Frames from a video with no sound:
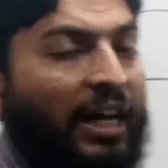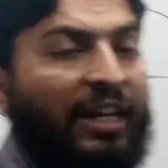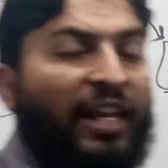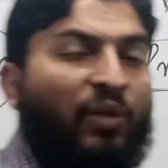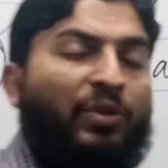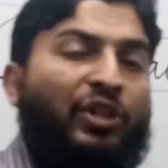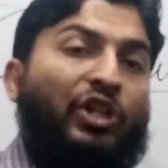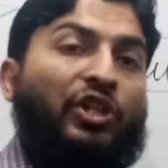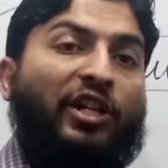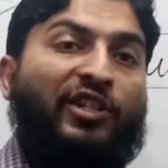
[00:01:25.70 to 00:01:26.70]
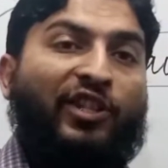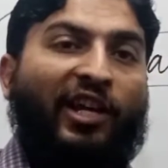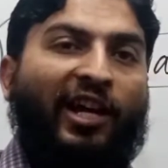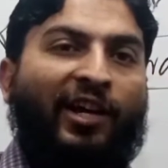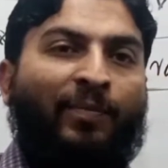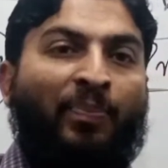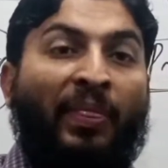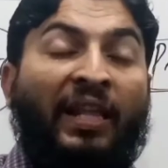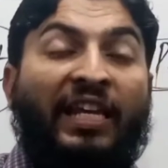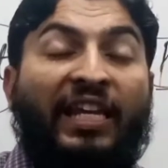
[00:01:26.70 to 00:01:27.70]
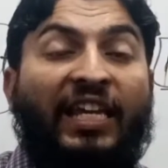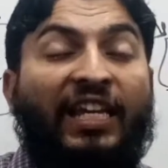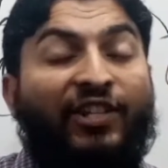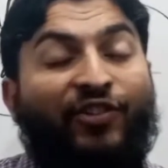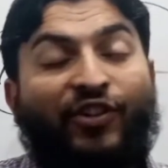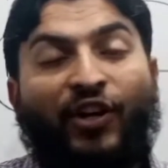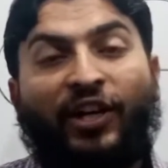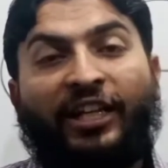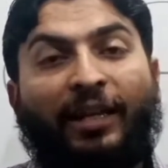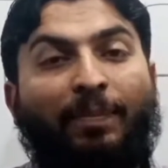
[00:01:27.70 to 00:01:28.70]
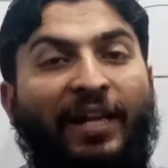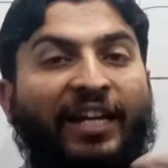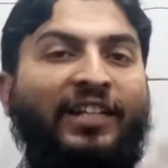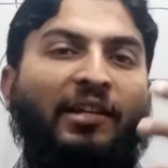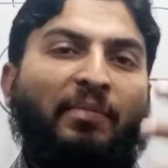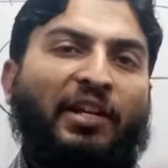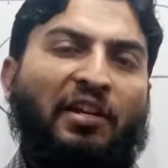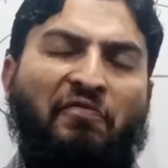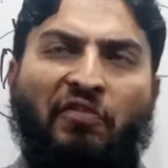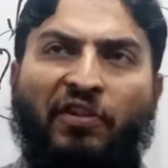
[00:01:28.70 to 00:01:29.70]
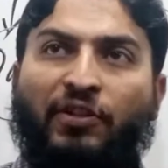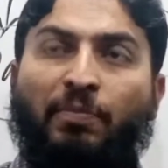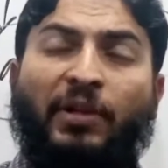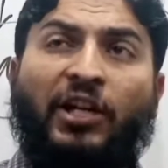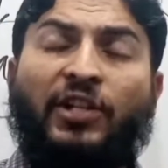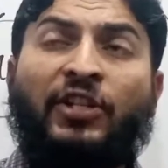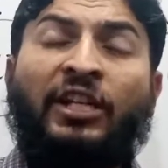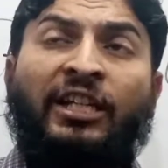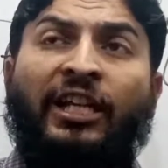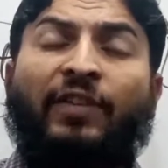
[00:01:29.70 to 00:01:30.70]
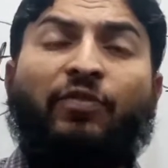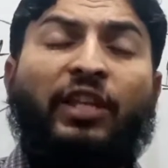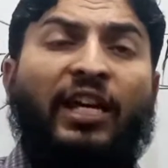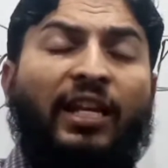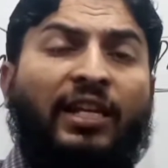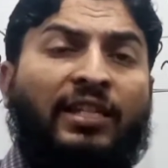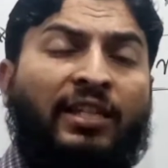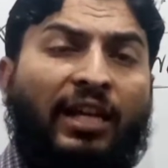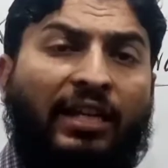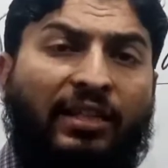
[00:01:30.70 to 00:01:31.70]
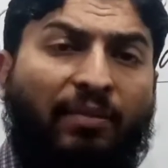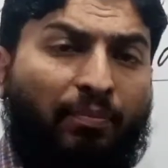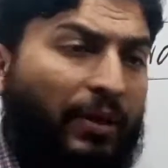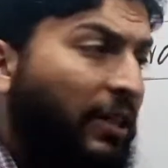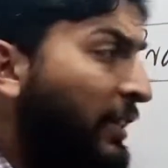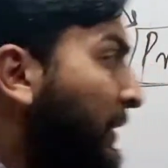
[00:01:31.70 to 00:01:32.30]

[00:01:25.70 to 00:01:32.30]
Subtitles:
a language teacher is there. He is called an applied grammarian for us, because if there is a simple